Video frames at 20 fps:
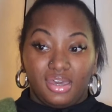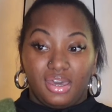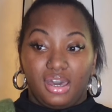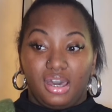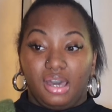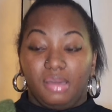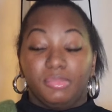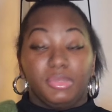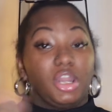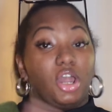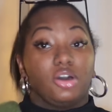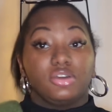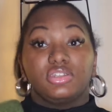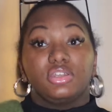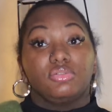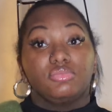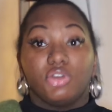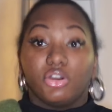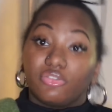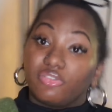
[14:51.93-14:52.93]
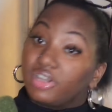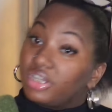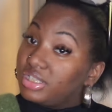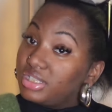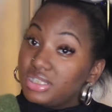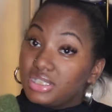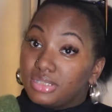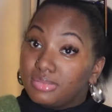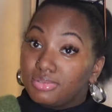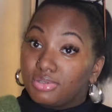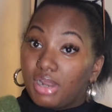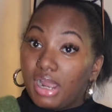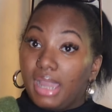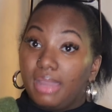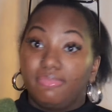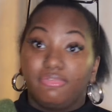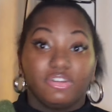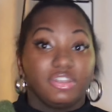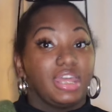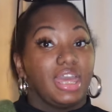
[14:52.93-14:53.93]
And also don't forget to
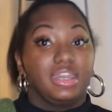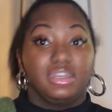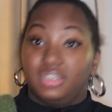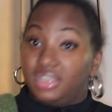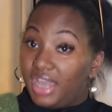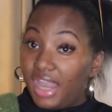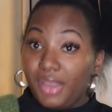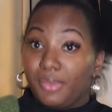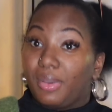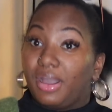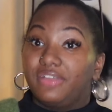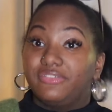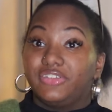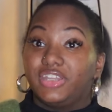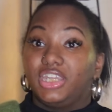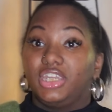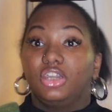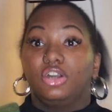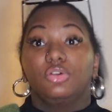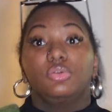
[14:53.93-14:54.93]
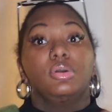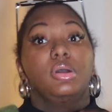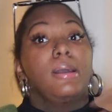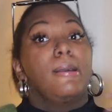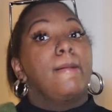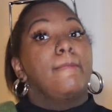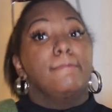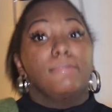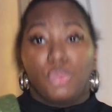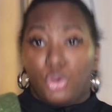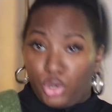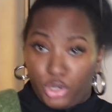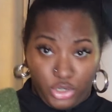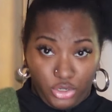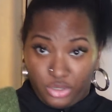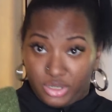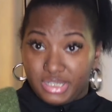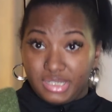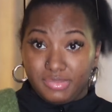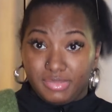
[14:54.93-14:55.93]
subscribe for that DIY video, more
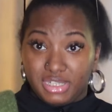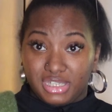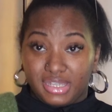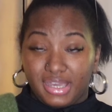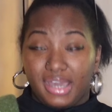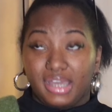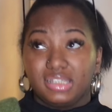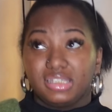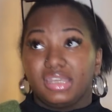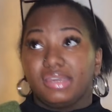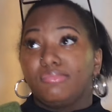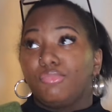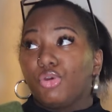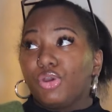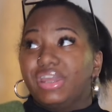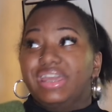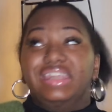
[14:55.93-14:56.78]
Christmas content, more